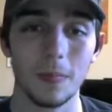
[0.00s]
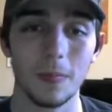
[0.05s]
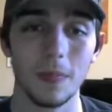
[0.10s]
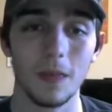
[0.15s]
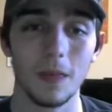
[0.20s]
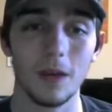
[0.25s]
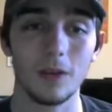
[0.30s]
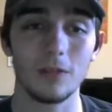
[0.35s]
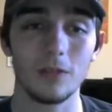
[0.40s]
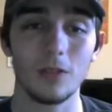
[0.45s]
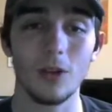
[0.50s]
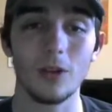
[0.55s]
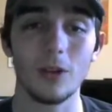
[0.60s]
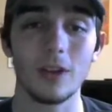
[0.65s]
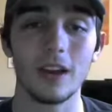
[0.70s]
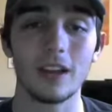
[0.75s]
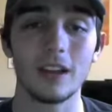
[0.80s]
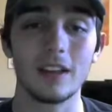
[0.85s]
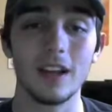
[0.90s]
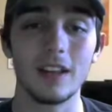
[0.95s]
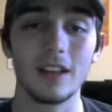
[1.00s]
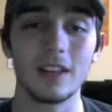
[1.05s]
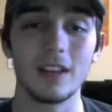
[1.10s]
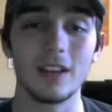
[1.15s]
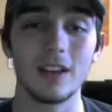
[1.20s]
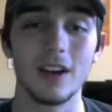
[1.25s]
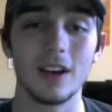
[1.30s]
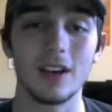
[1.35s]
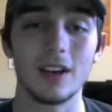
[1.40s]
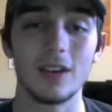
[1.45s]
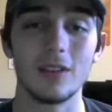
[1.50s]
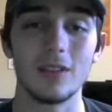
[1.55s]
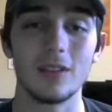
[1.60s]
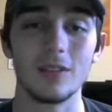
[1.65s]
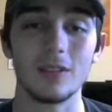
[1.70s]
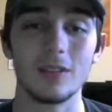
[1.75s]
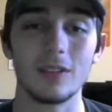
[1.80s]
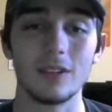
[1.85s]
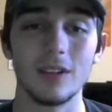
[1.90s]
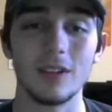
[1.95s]
If low kick doesn't knock out
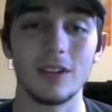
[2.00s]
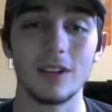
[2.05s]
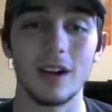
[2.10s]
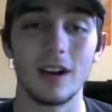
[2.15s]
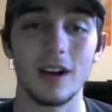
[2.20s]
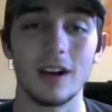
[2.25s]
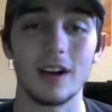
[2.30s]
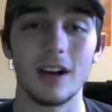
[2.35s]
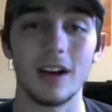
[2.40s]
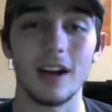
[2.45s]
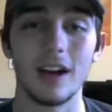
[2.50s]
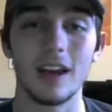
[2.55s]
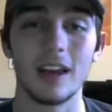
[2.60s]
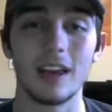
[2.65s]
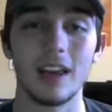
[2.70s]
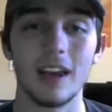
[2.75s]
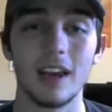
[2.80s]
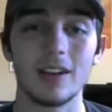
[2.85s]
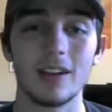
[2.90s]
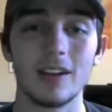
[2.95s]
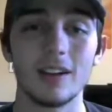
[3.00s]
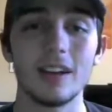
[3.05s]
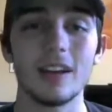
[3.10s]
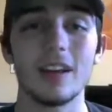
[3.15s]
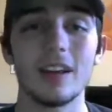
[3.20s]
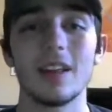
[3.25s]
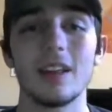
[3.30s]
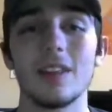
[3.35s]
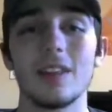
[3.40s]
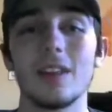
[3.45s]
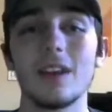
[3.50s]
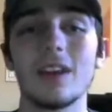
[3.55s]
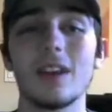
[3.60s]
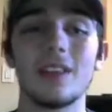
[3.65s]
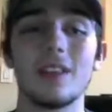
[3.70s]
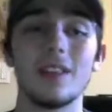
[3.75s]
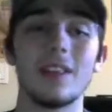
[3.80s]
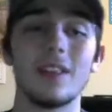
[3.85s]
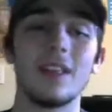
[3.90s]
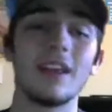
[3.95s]
T-Tar, I can't. Thing is,
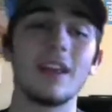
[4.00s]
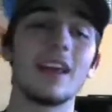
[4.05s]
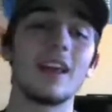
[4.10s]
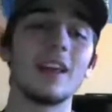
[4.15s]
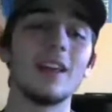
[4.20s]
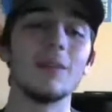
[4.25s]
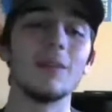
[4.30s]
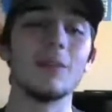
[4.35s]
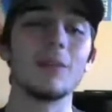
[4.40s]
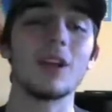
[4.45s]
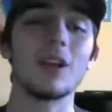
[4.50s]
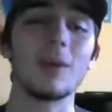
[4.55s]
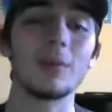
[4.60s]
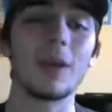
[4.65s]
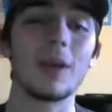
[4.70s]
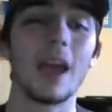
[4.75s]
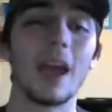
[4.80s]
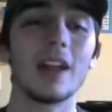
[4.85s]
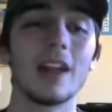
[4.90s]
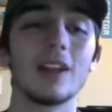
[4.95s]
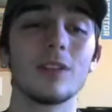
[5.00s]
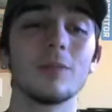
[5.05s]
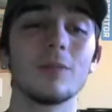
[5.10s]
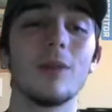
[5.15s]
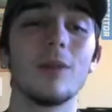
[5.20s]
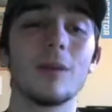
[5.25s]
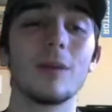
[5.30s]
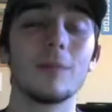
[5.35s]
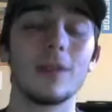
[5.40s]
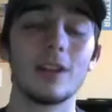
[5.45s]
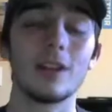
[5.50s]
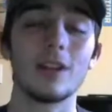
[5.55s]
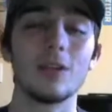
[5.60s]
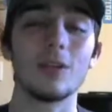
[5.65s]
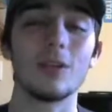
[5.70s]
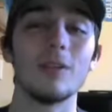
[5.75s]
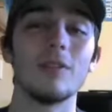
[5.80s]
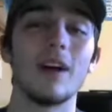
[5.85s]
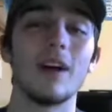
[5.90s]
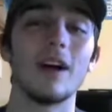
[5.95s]
then again, Hitmontop can just Mach Punch this
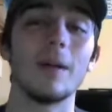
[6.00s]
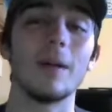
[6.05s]
Weavile.